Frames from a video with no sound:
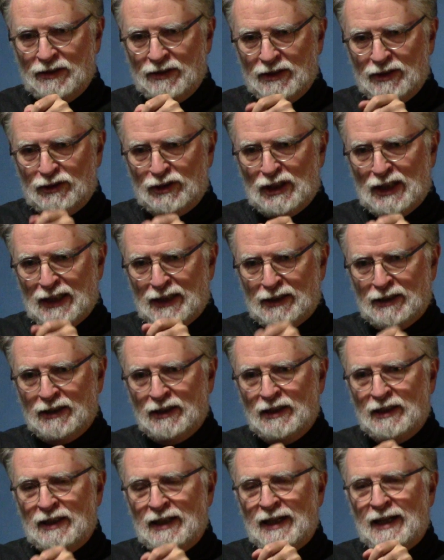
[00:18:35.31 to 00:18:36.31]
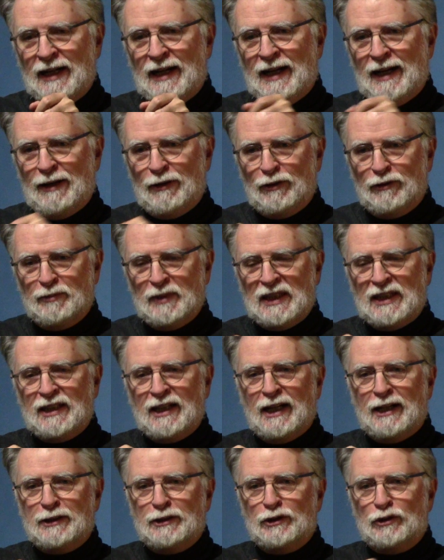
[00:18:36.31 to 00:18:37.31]
The check out of my
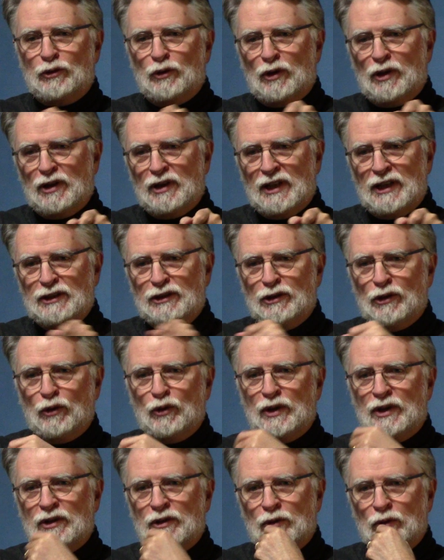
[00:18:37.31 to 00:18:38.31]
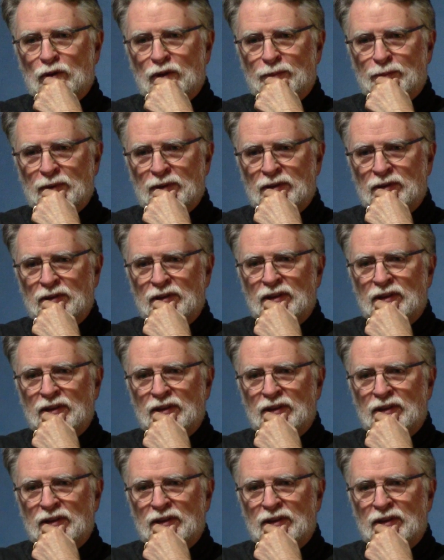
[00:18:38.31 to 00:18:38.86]
cash drawer, and I showed it to him.